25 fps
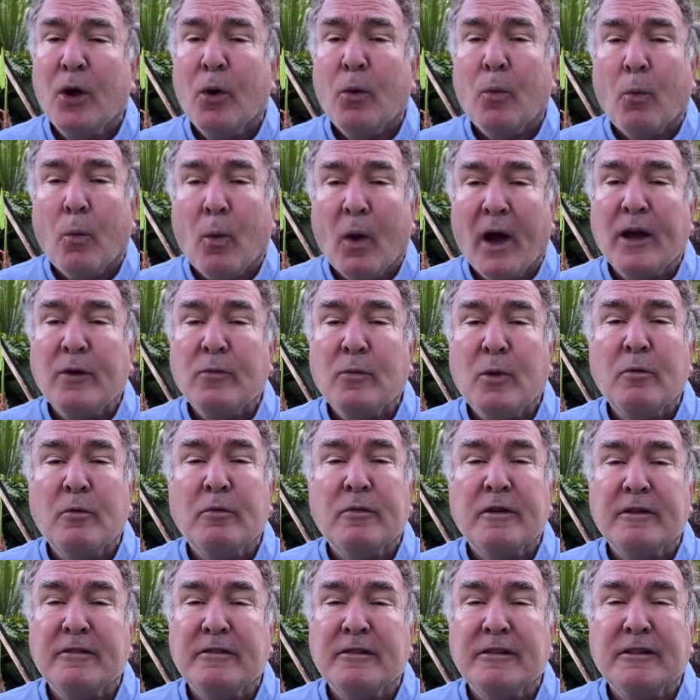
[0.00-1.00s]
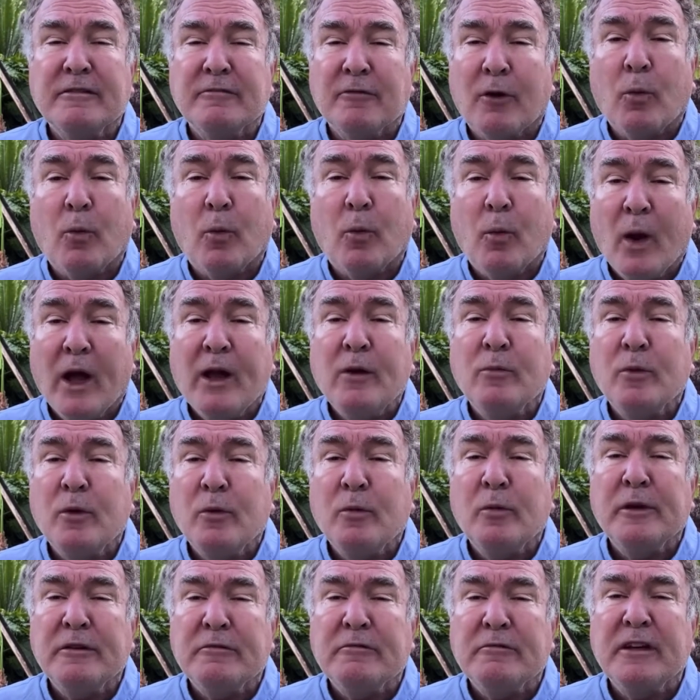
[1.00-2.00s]
when will
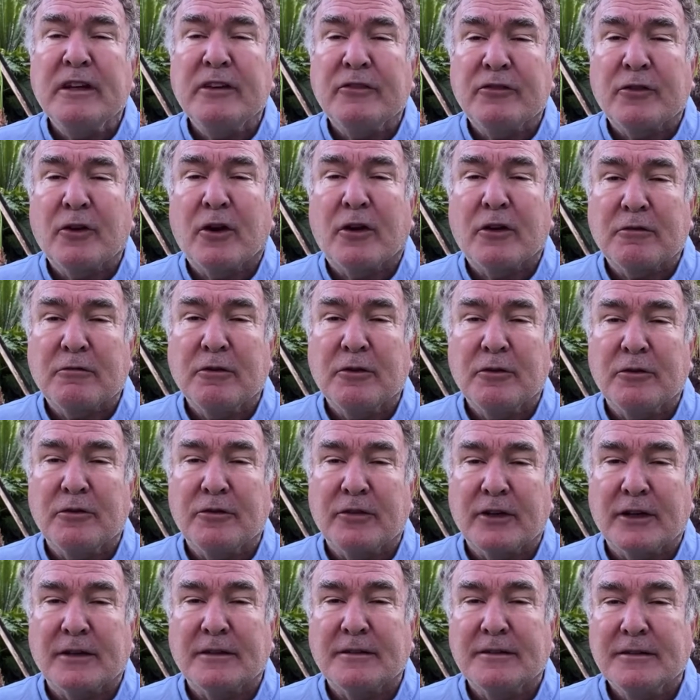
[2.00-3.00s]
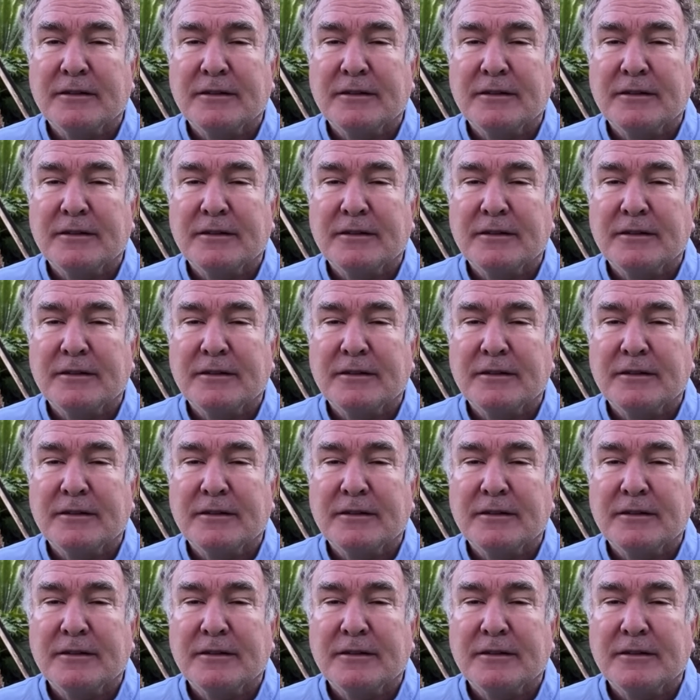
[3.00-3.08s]
we restart cruising?